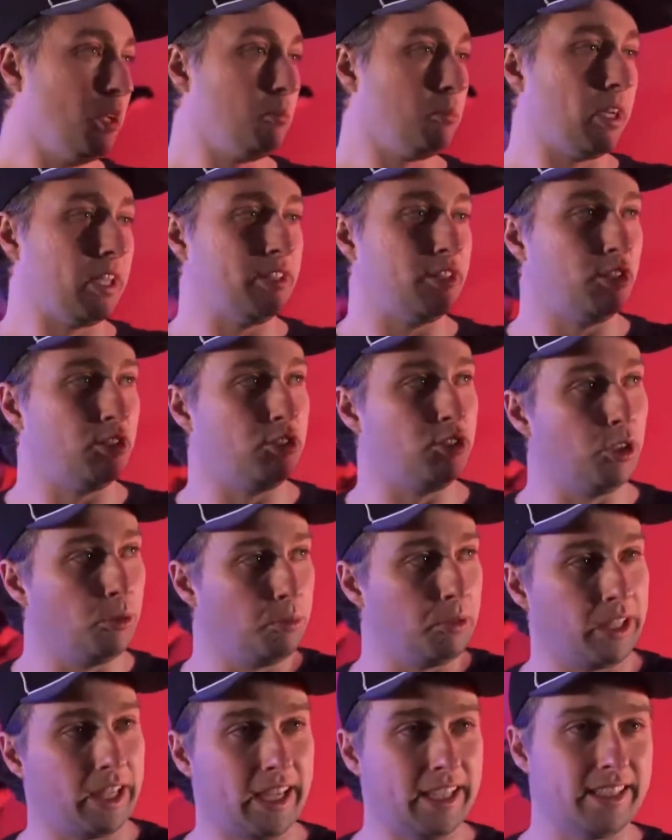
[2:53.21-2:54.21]
But to
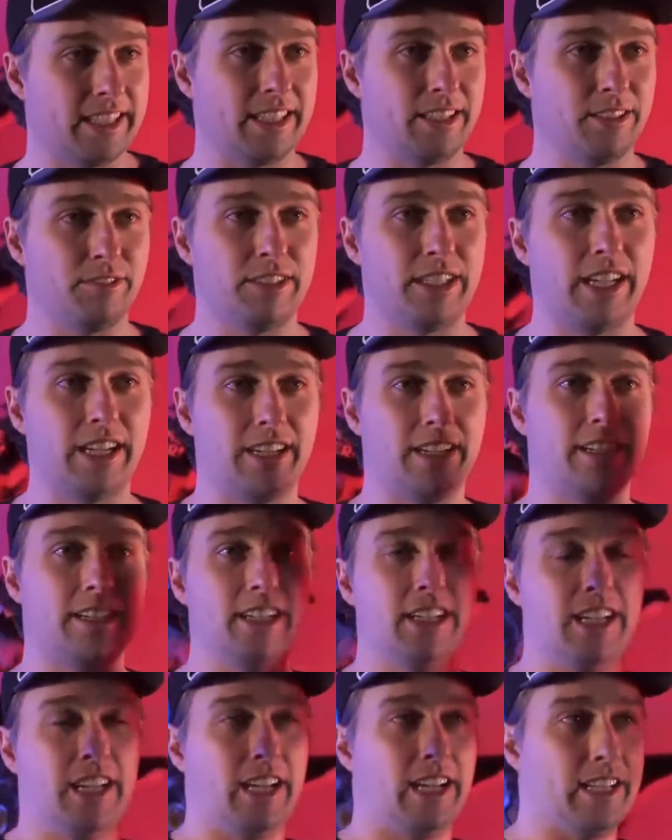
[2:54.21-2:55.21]
duplicate that over there,
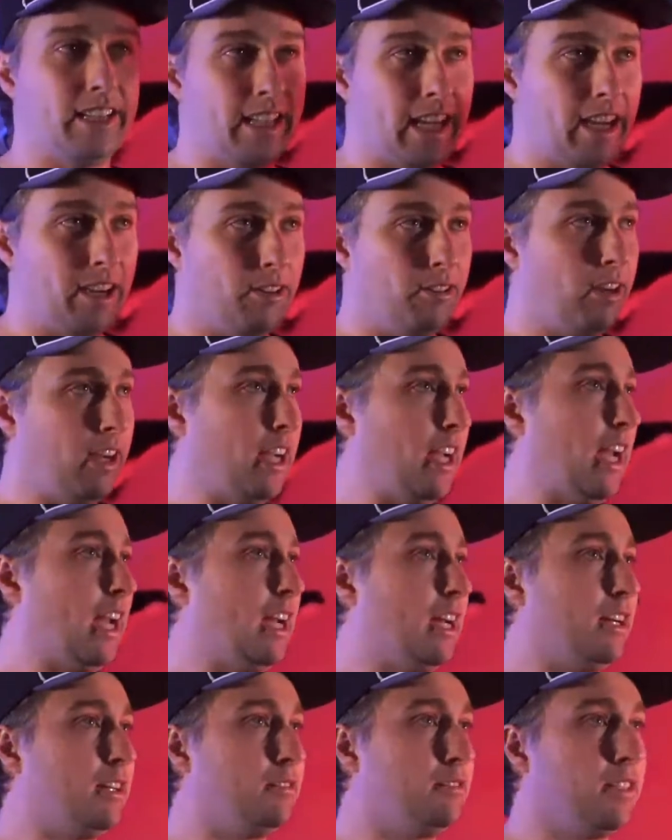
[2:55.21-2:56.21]
and now I
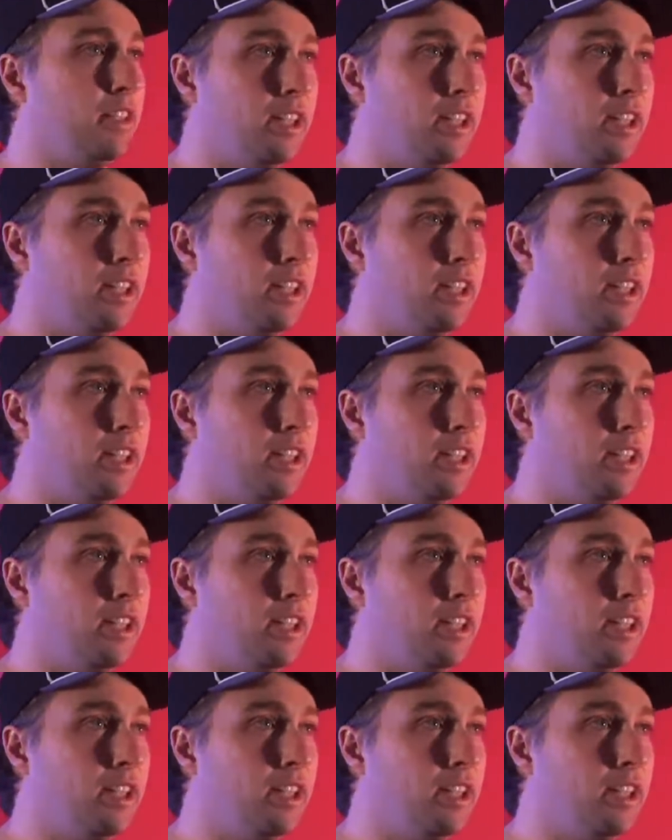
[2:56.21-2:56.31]
have